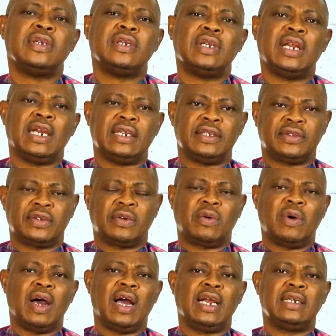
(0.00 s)
that is
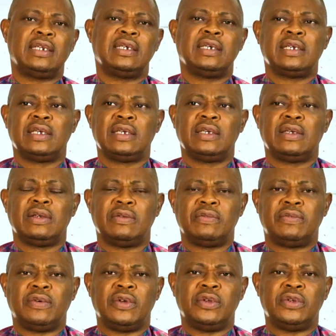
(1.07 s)
required
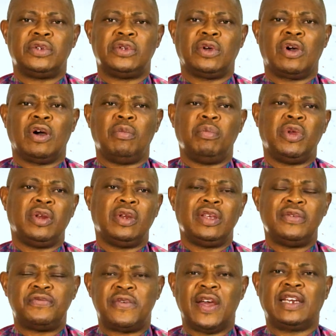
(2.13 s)
for you to commune
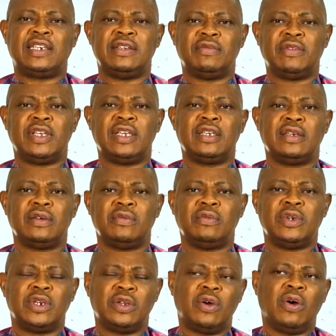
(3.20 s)
effectively
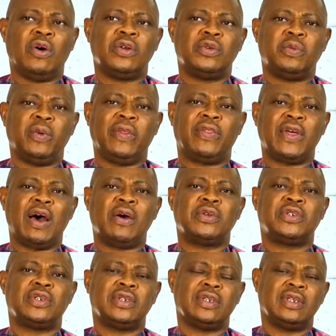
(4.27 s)
with God
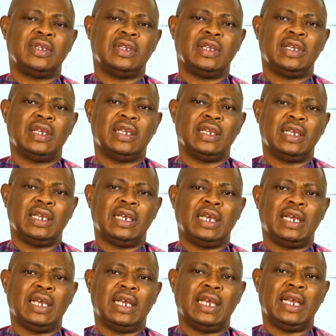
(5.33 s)
without
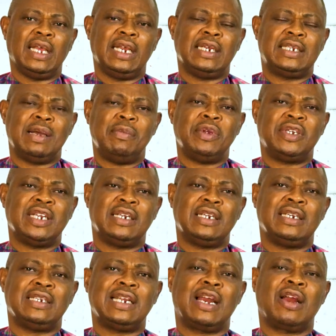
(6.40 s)
intermittent
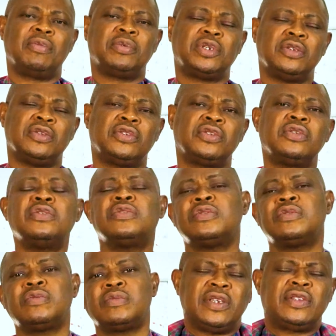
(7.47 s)
interruptions.
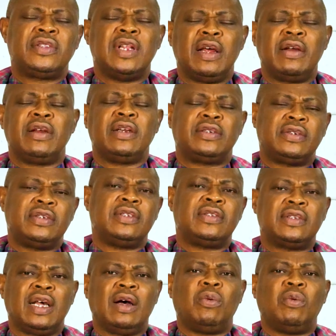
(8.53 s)
Personal
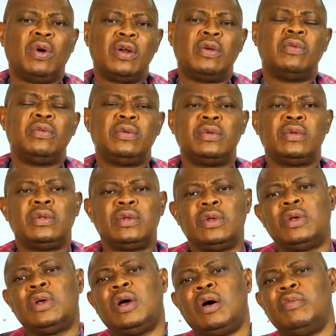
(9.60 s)
retreats are one
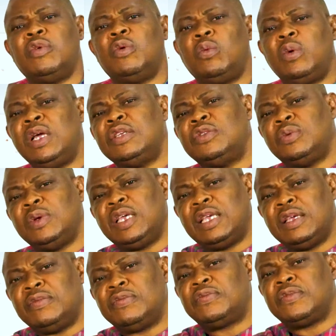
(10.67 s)
of the ways we
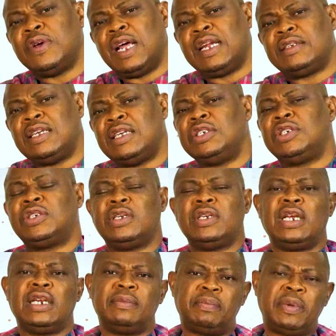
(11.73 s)
give
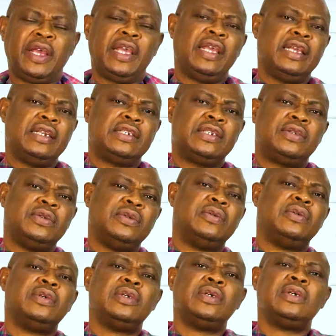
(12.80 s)
attention and pay heed to